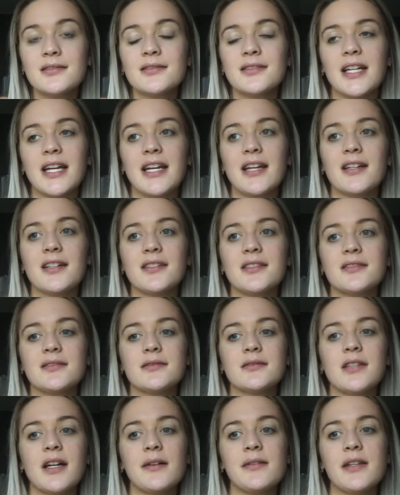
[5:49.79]
Like
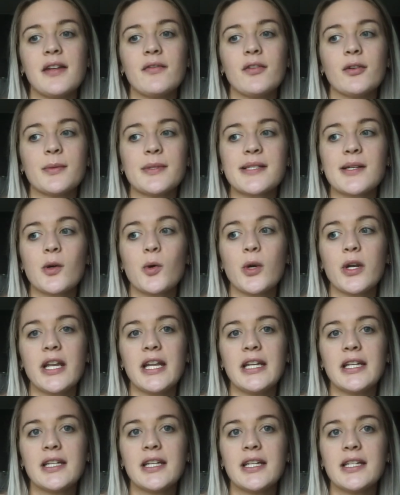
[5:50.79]
I never was a
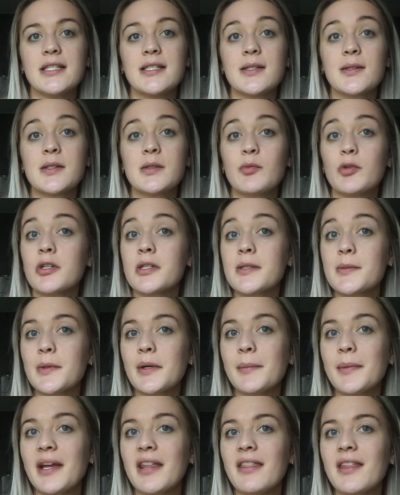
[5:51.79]
coordinated kid, so sports
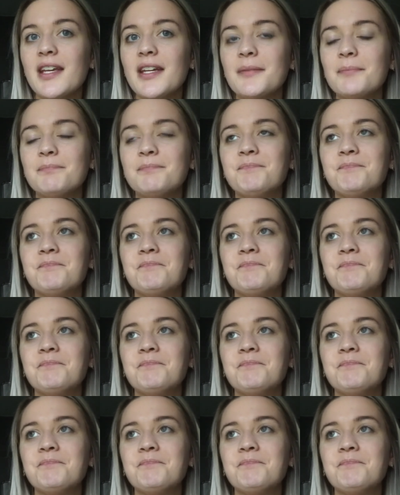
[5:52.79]
weren't my thing.